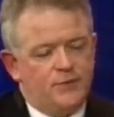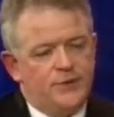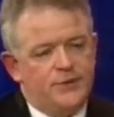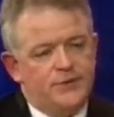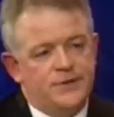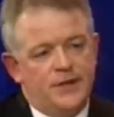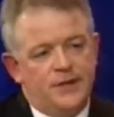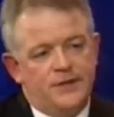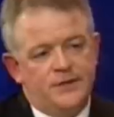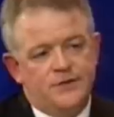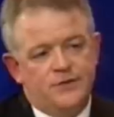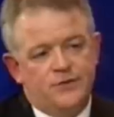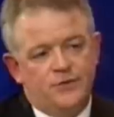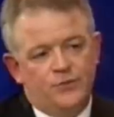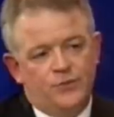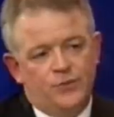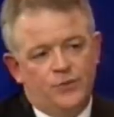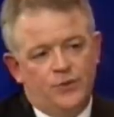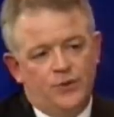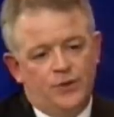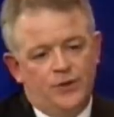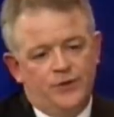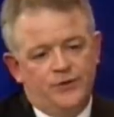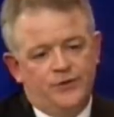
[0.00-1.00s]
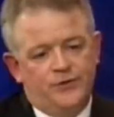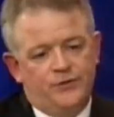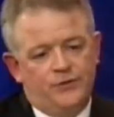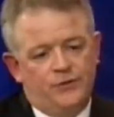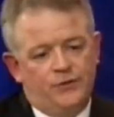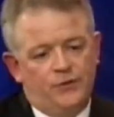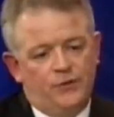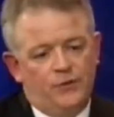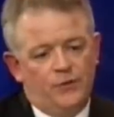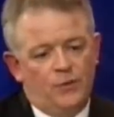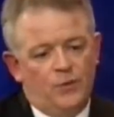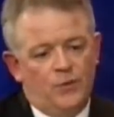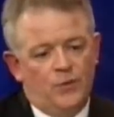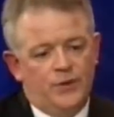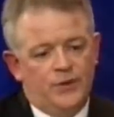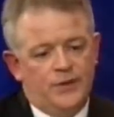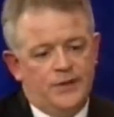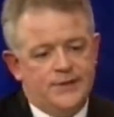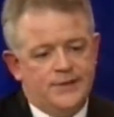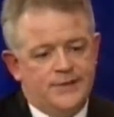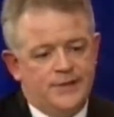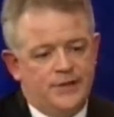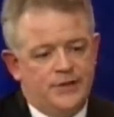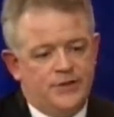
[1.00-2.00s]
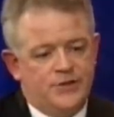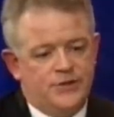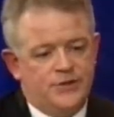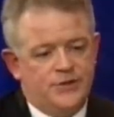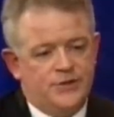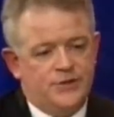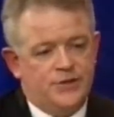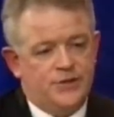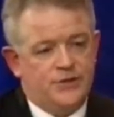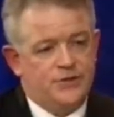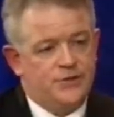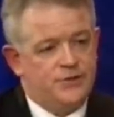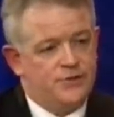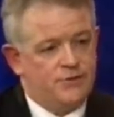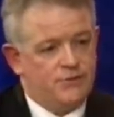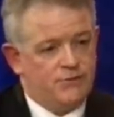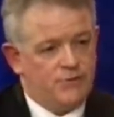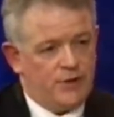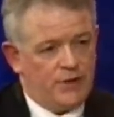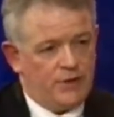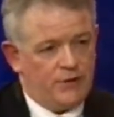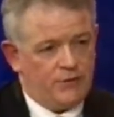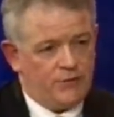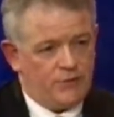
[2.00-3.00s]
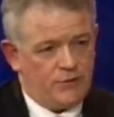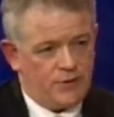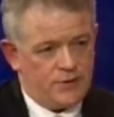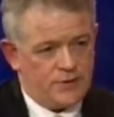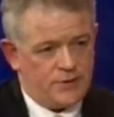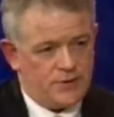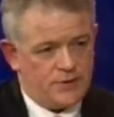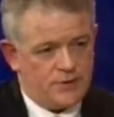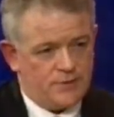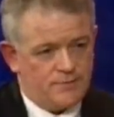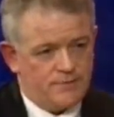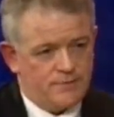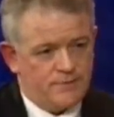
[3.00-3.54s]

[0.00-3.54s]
we tend to work through organizations such as the Red Cross,